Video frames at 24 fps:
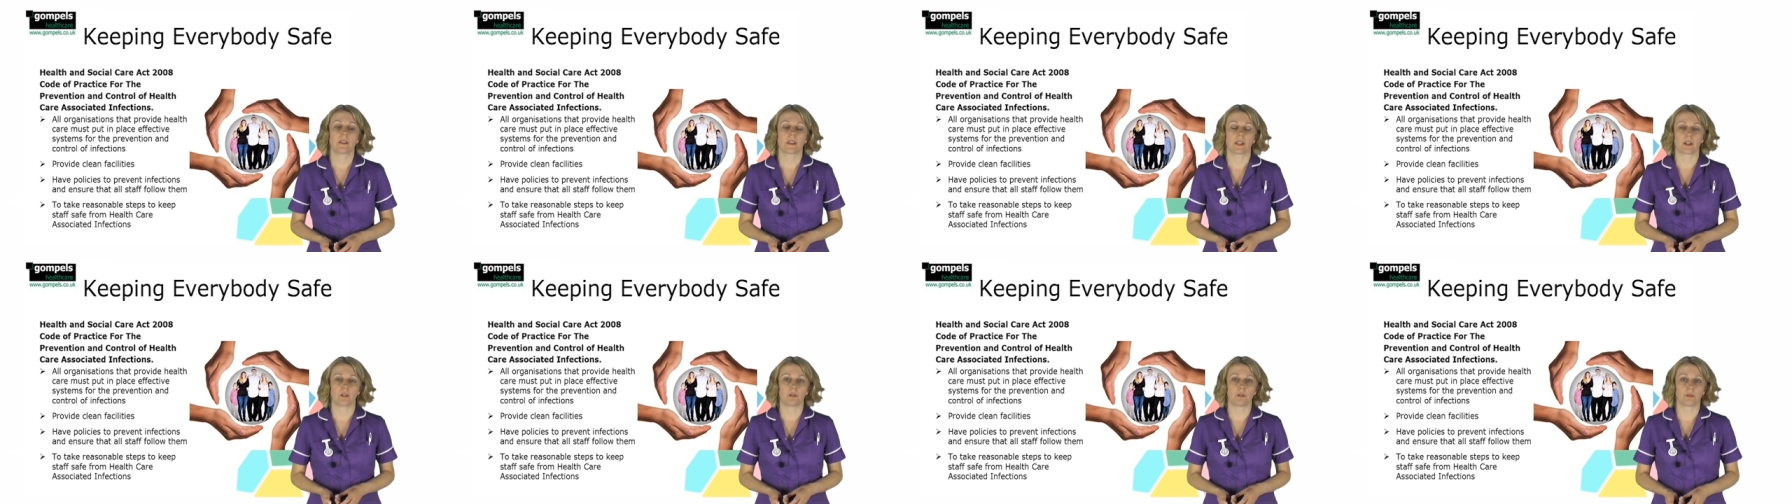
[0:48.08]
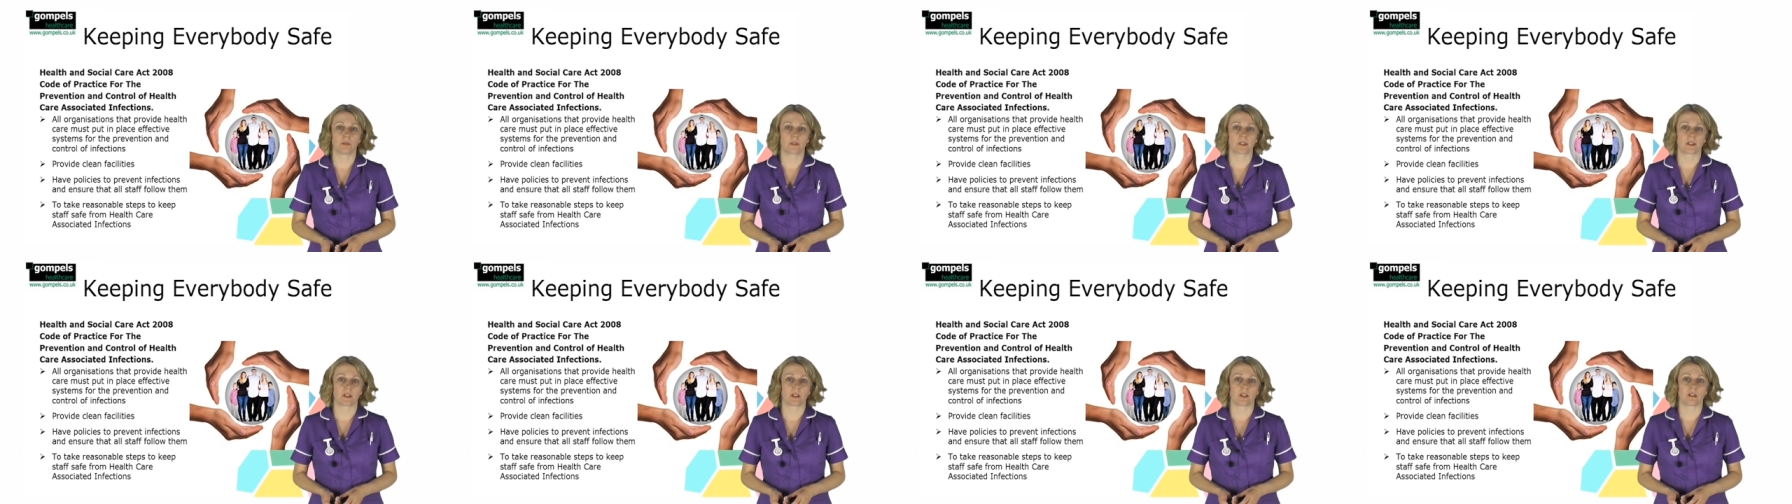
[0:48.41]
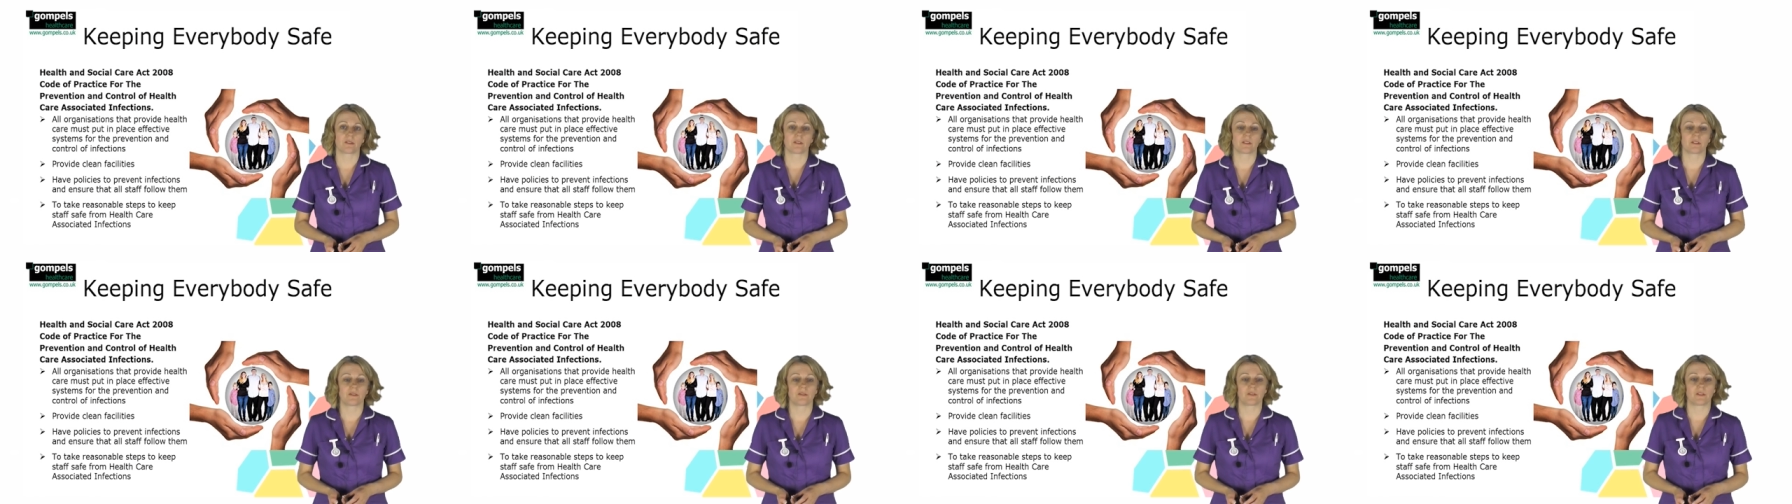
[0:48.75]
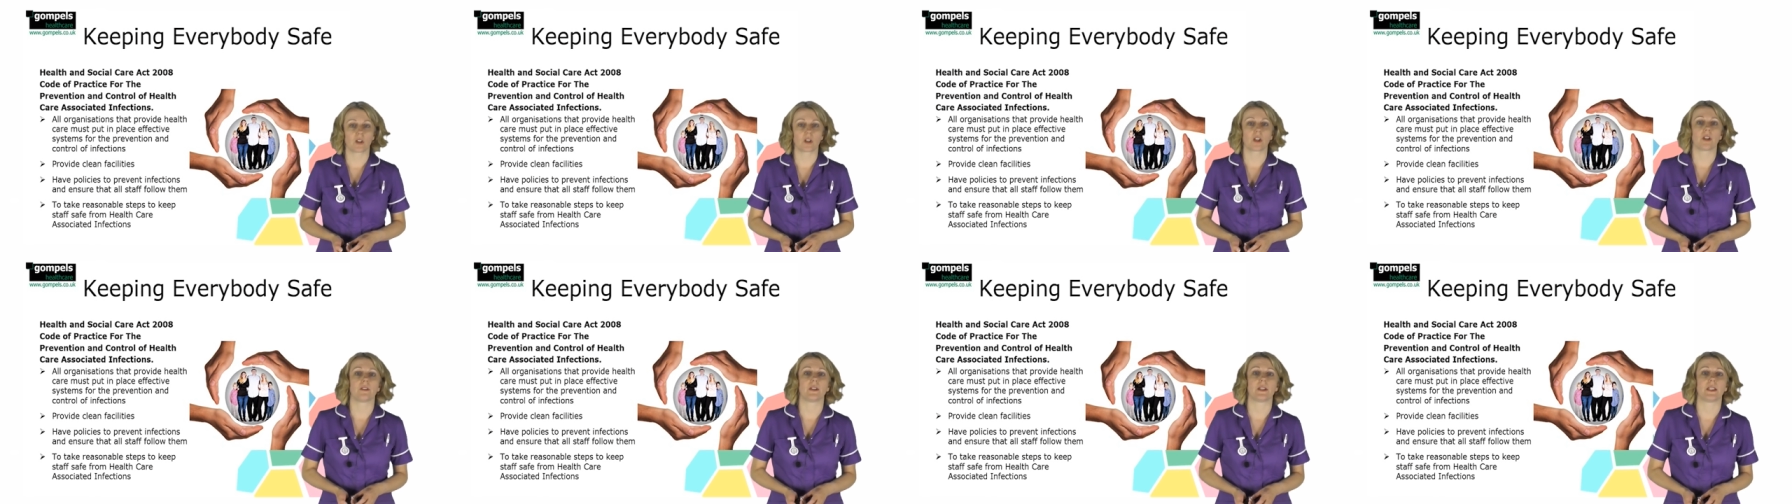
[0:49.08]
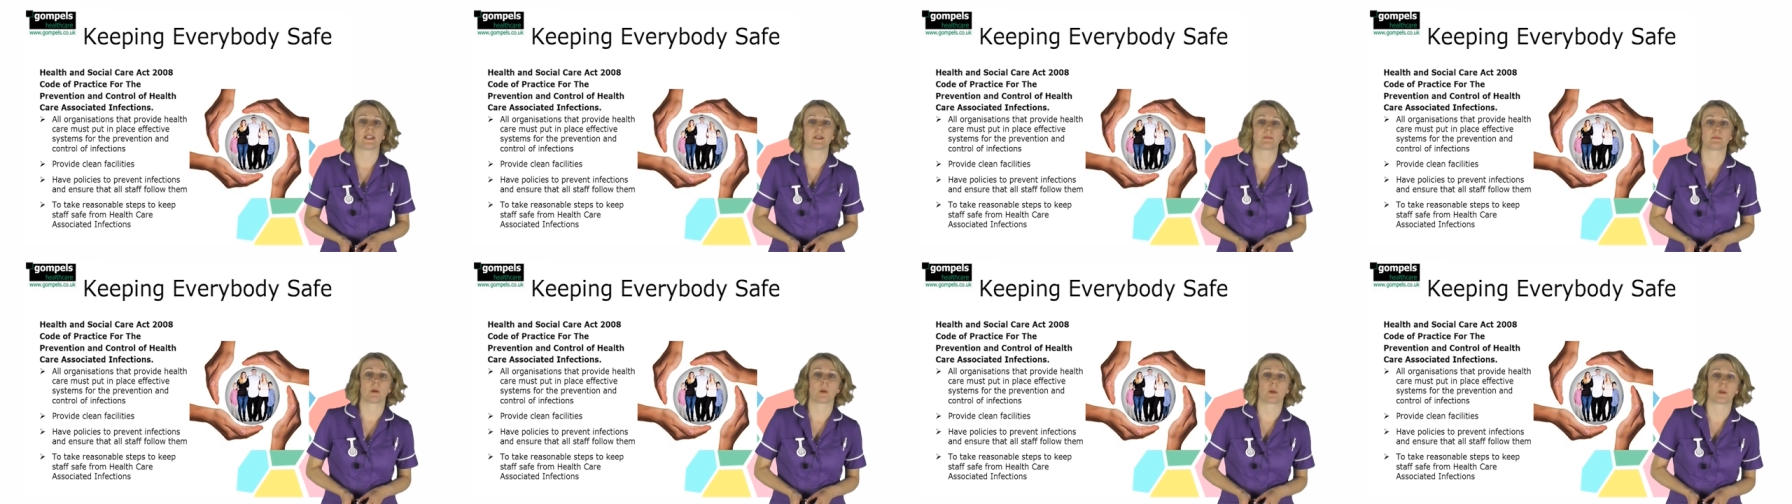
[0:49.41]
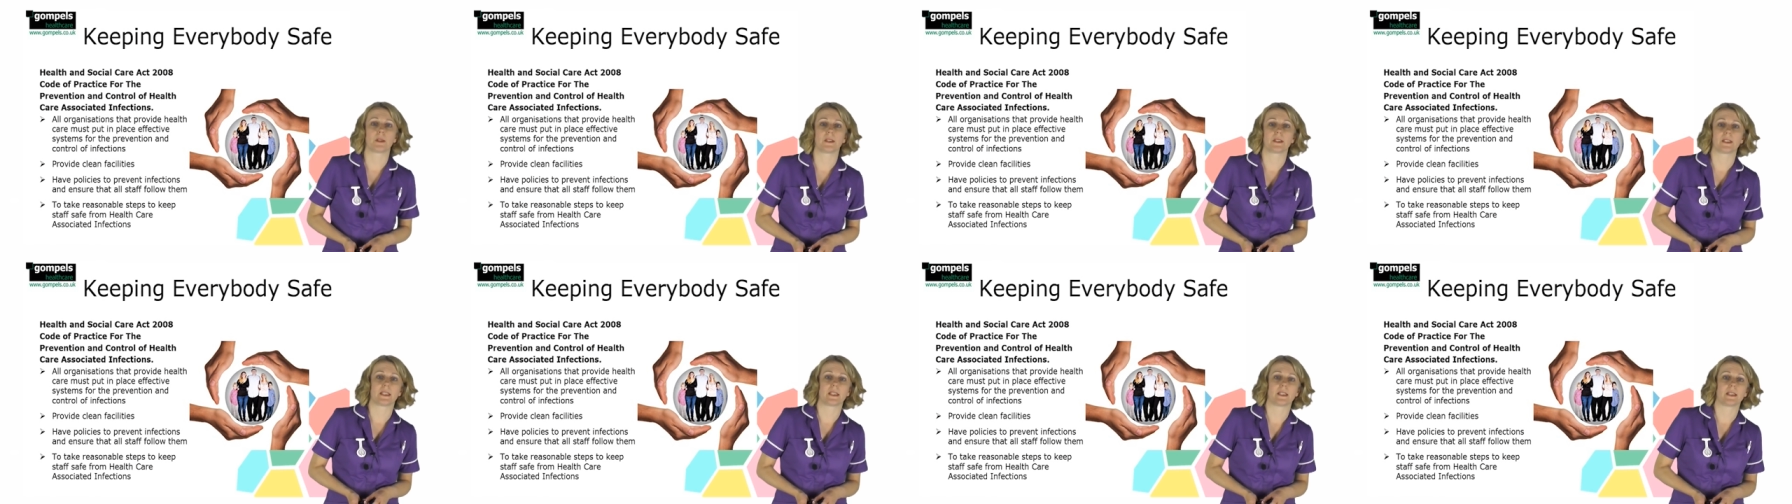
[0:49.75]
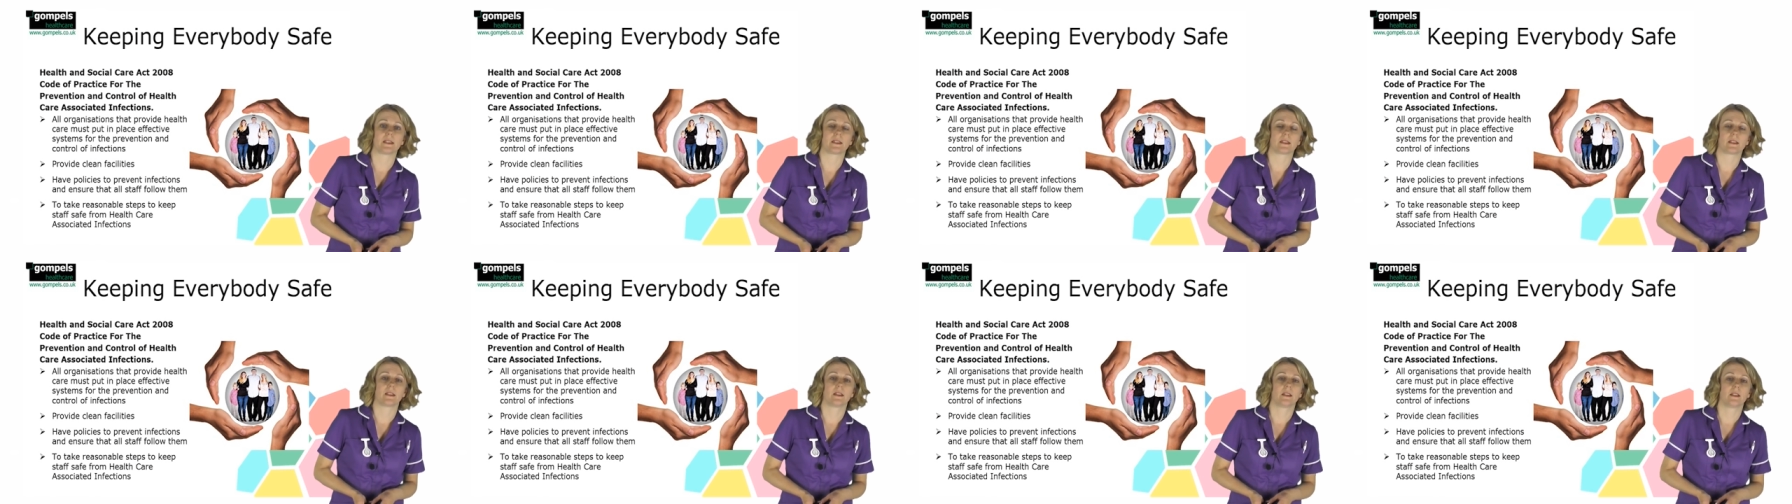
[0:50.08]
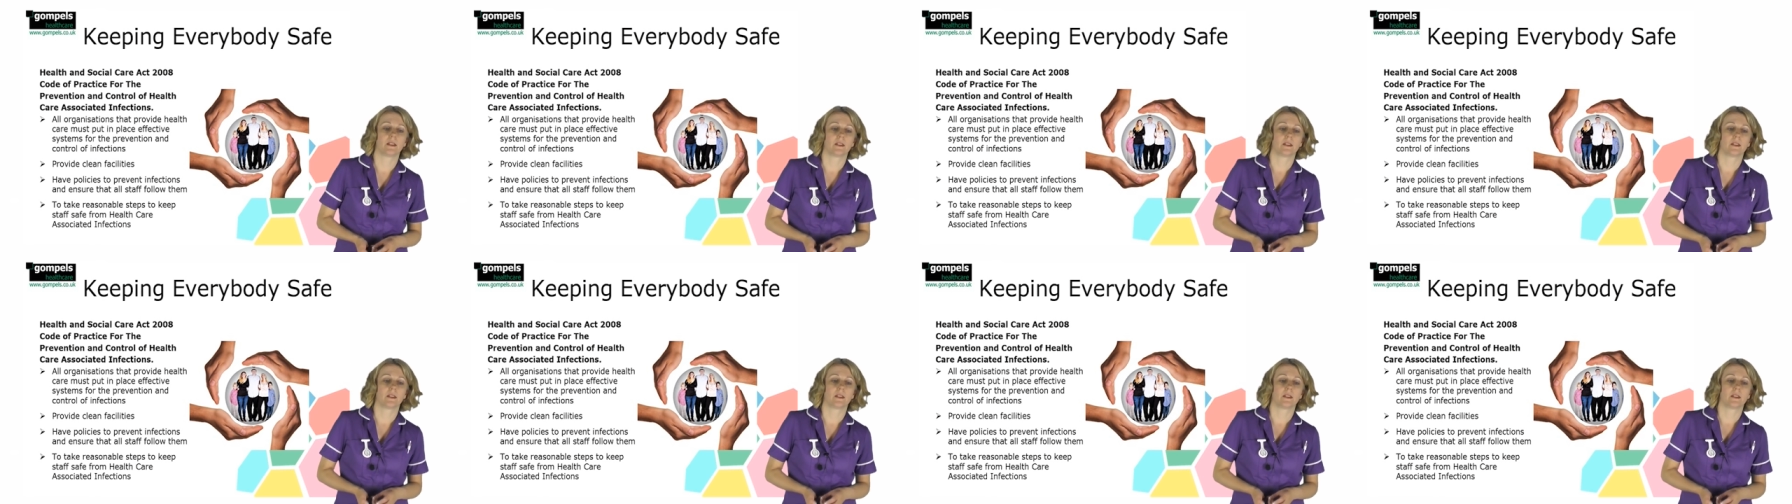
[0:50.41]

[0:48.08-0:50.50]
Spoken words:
that all staff follow these policies.